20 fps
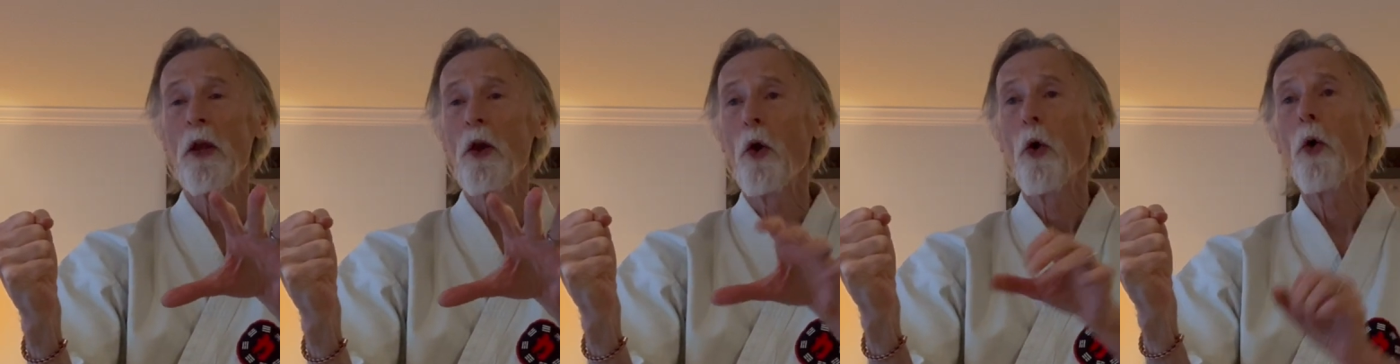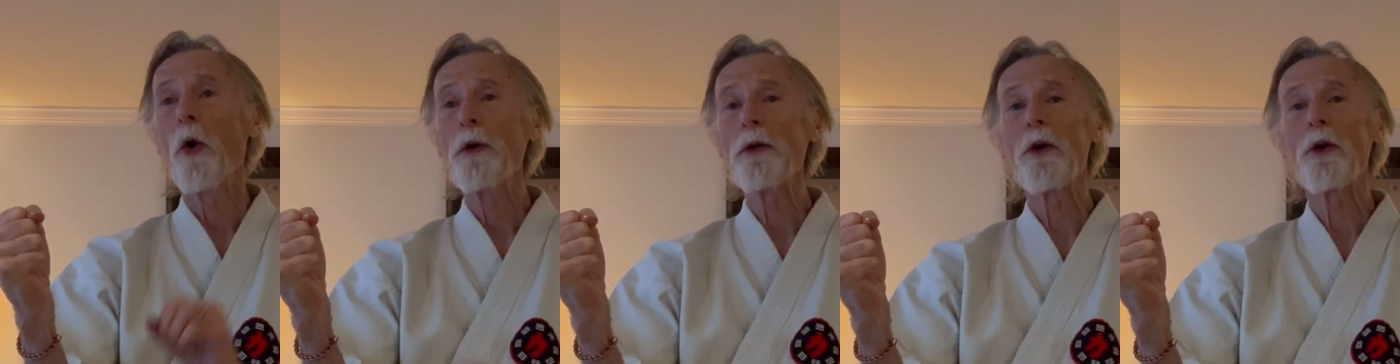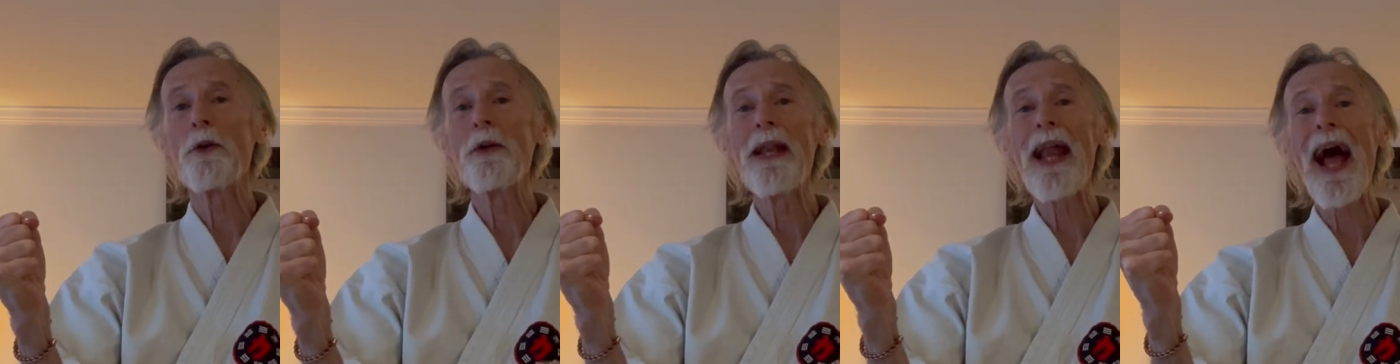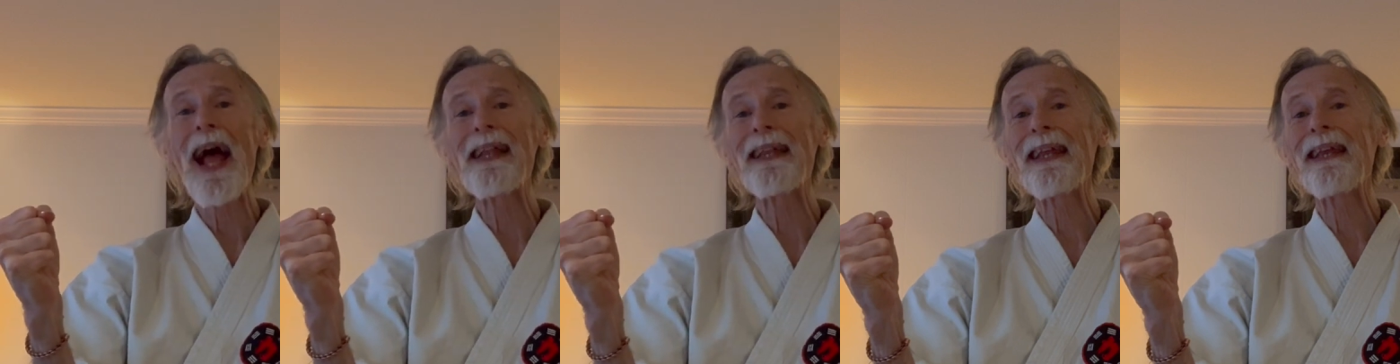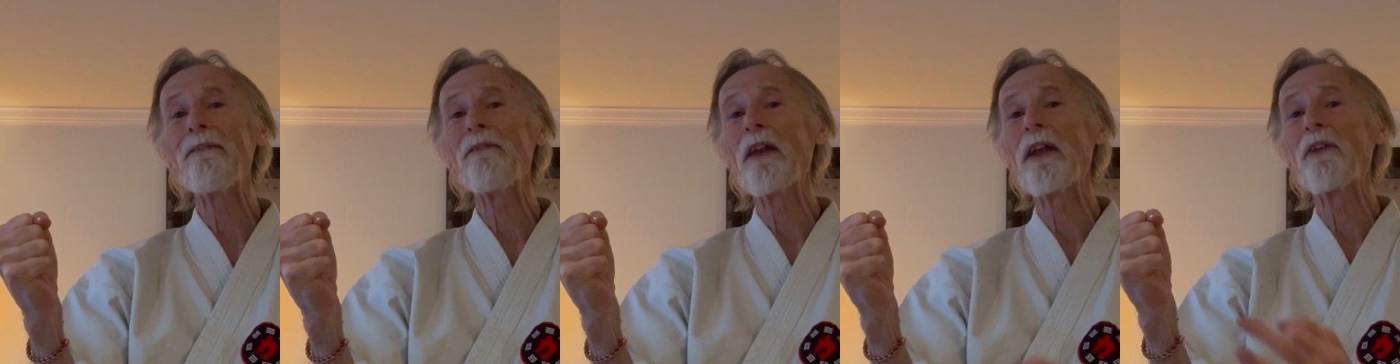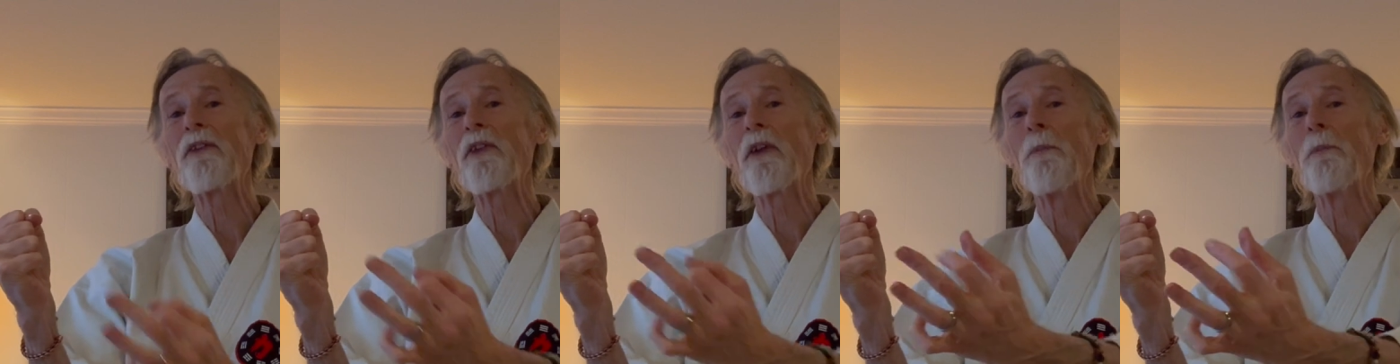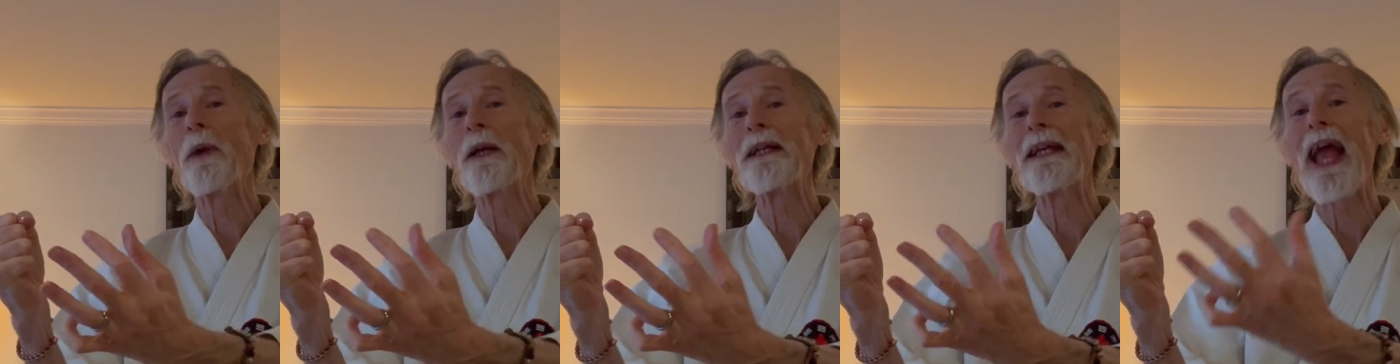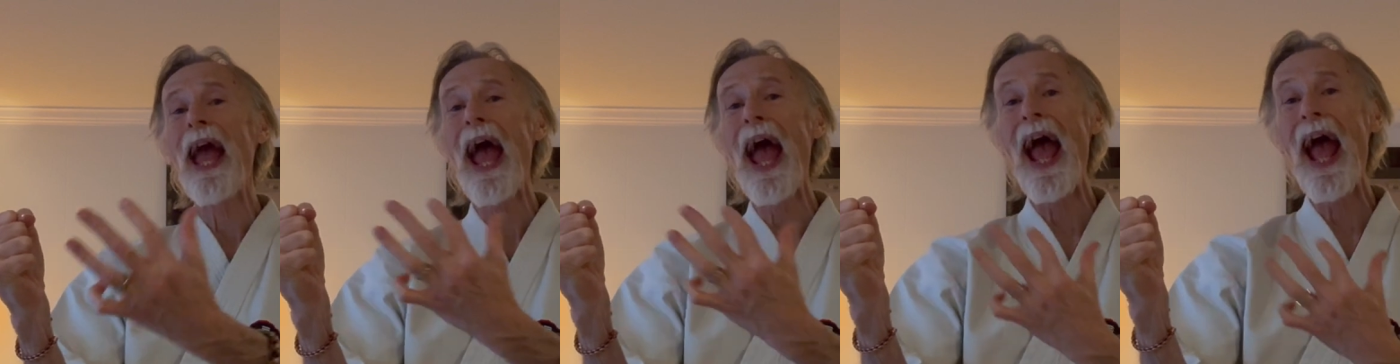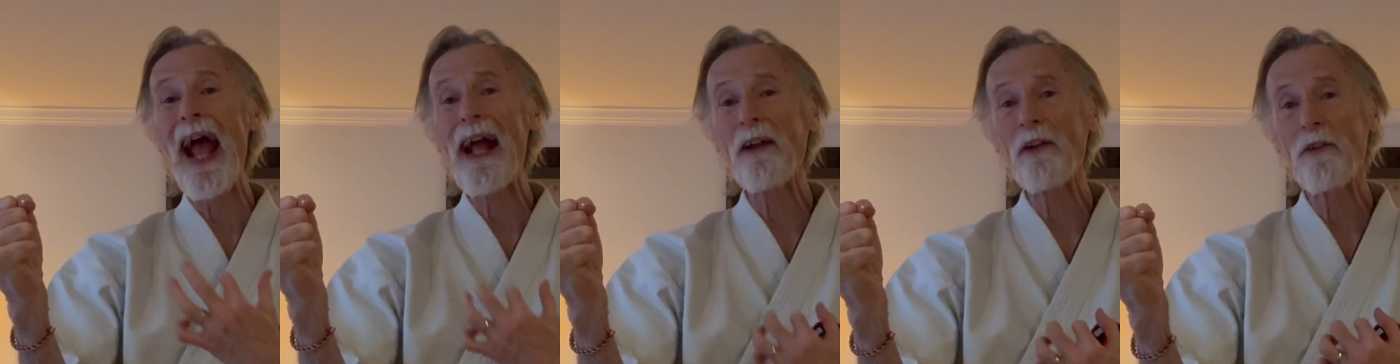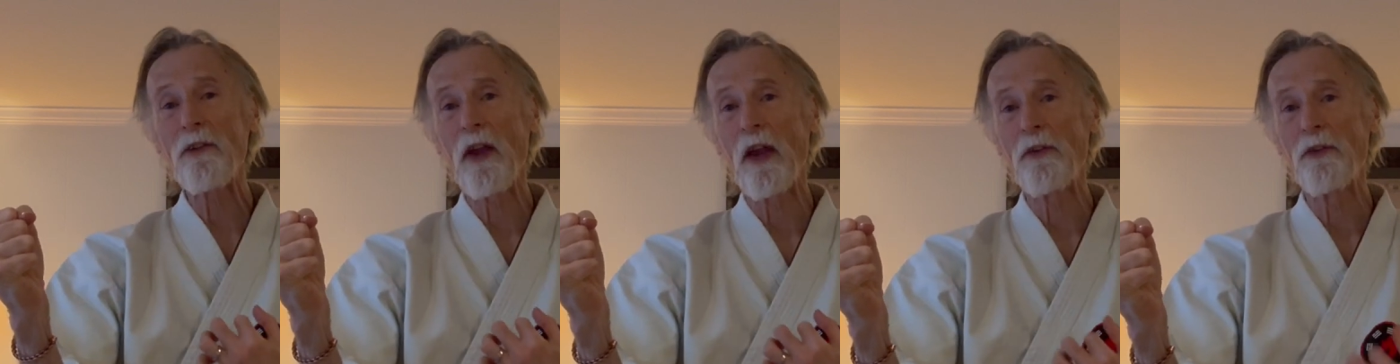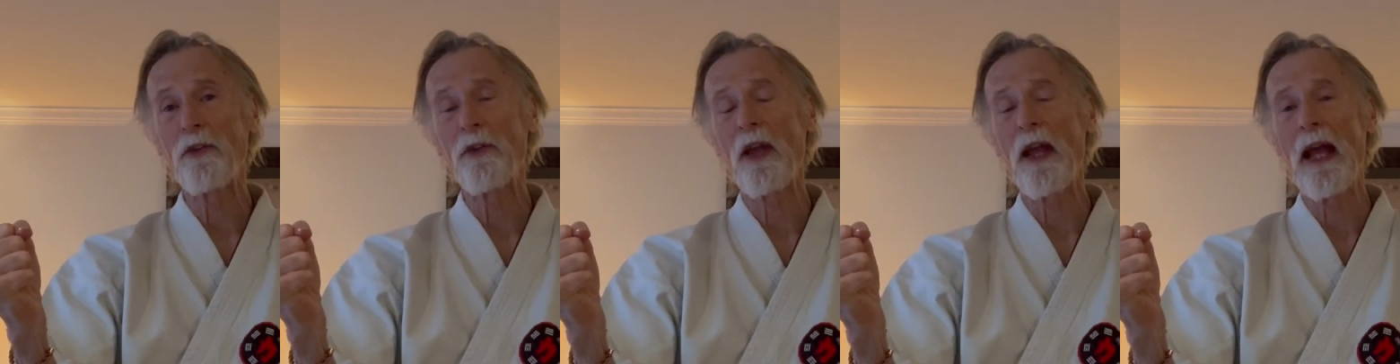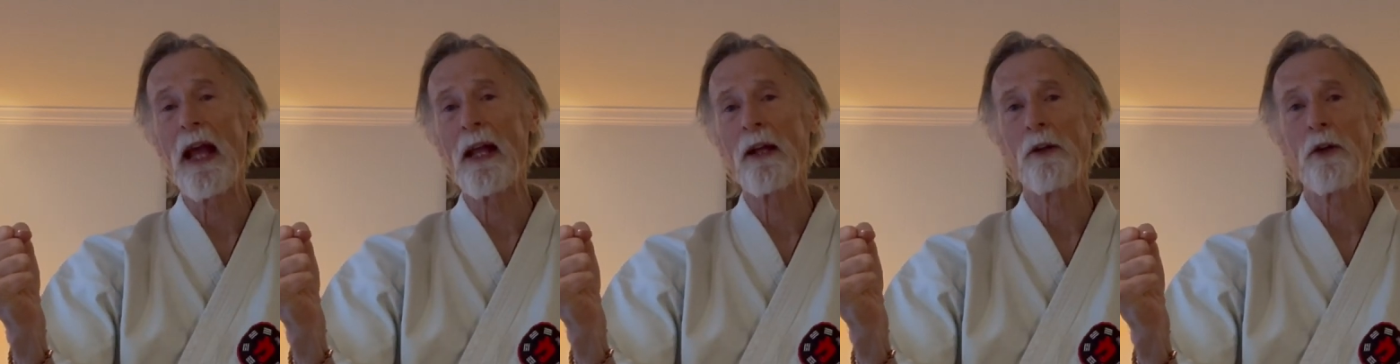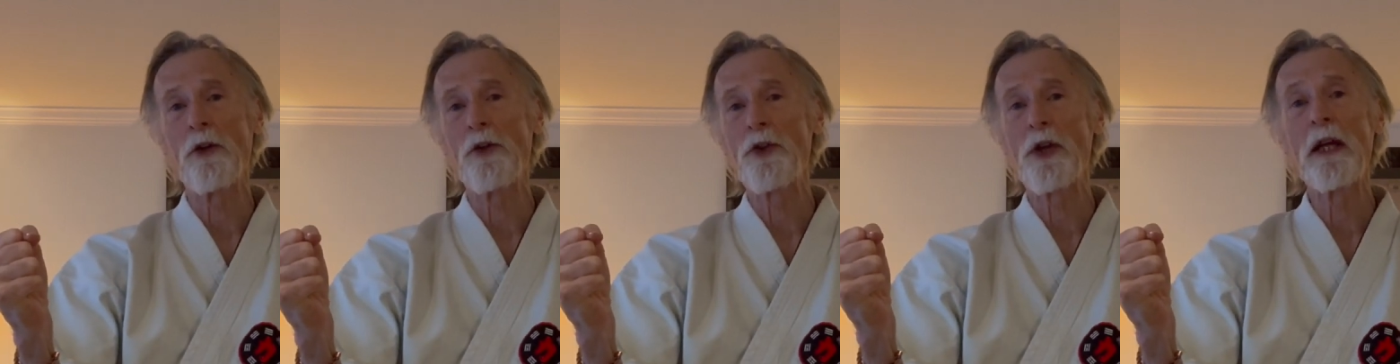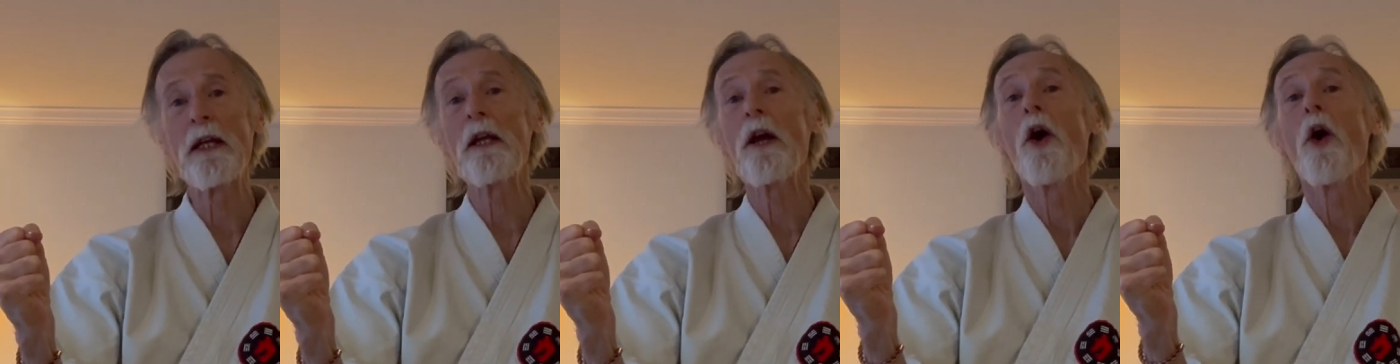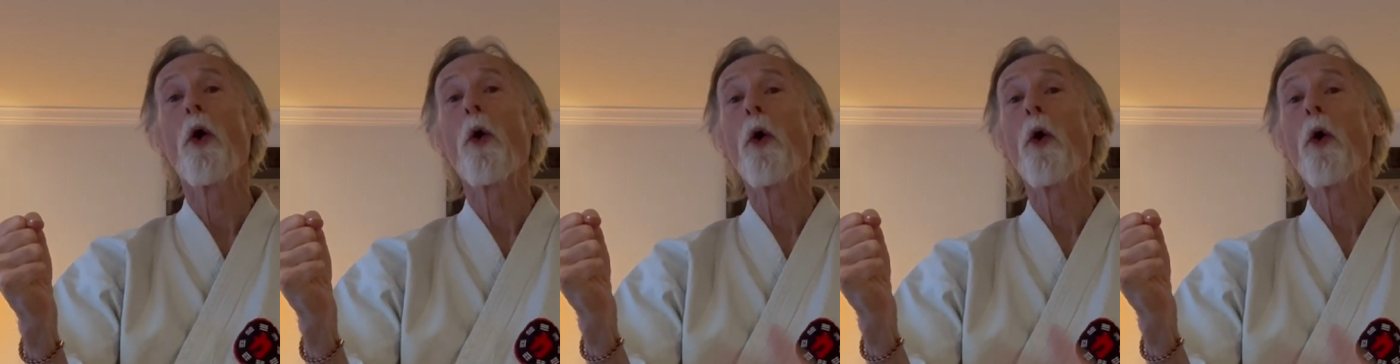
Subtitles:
or you're not giving somebody access to energy,